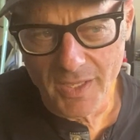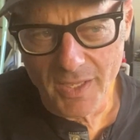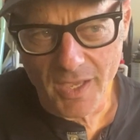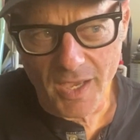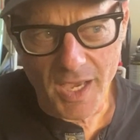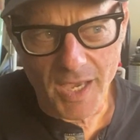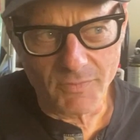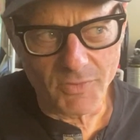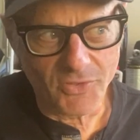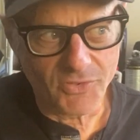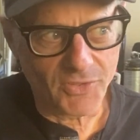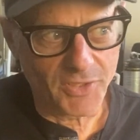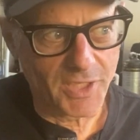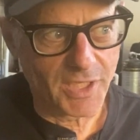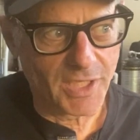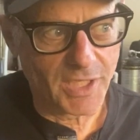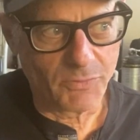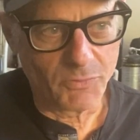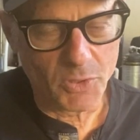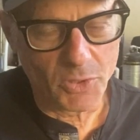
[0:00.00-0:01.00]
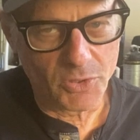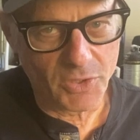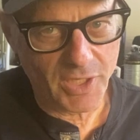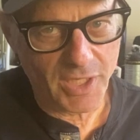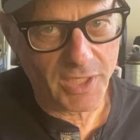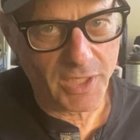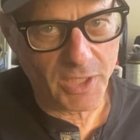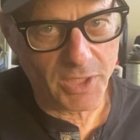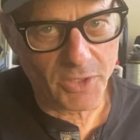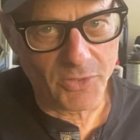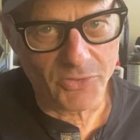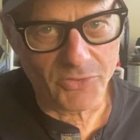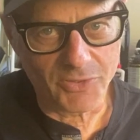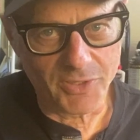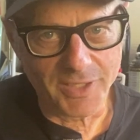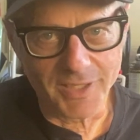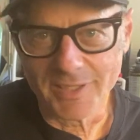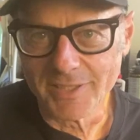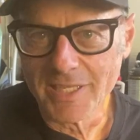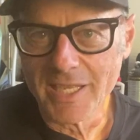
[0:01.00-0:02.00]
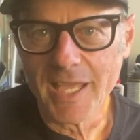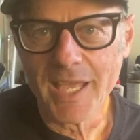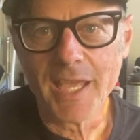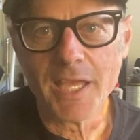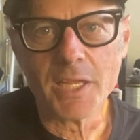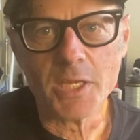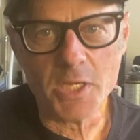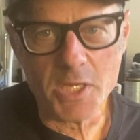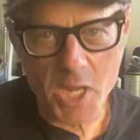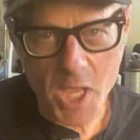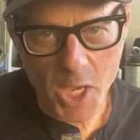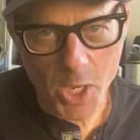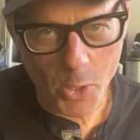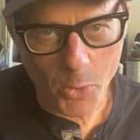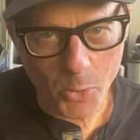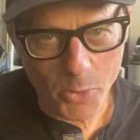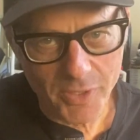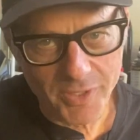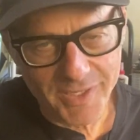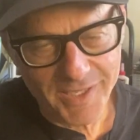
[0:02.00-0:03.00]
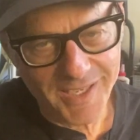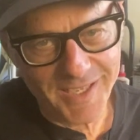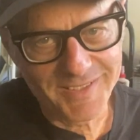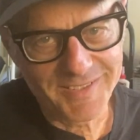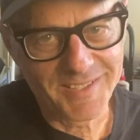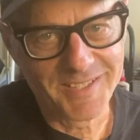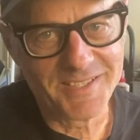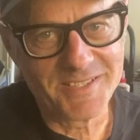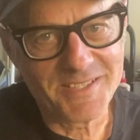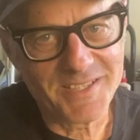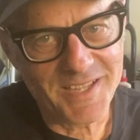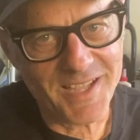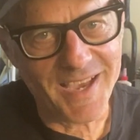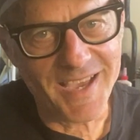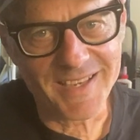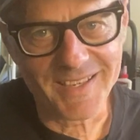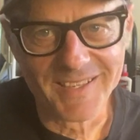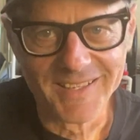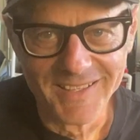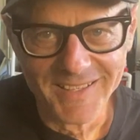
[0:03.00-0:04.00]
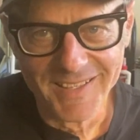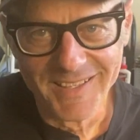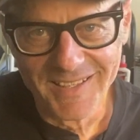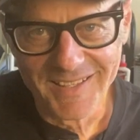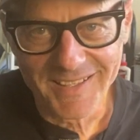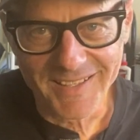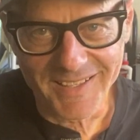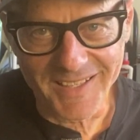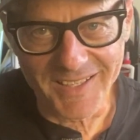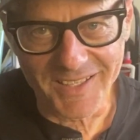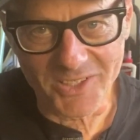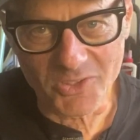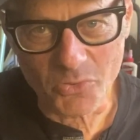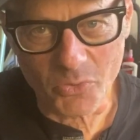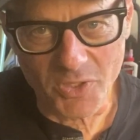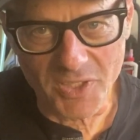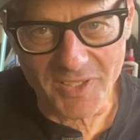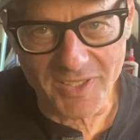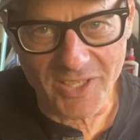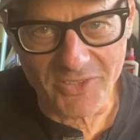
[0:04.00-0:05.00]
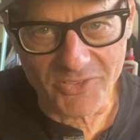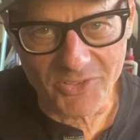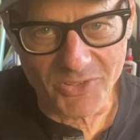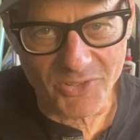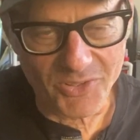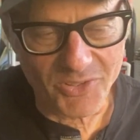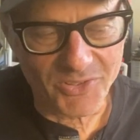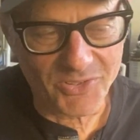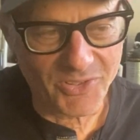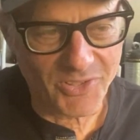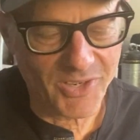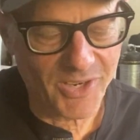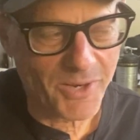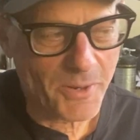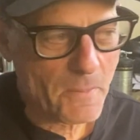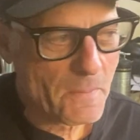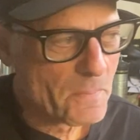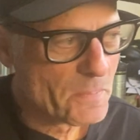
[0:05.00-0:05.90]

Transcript: Obviously, if you look at it closely, no, it's not like a $20,000 guitar.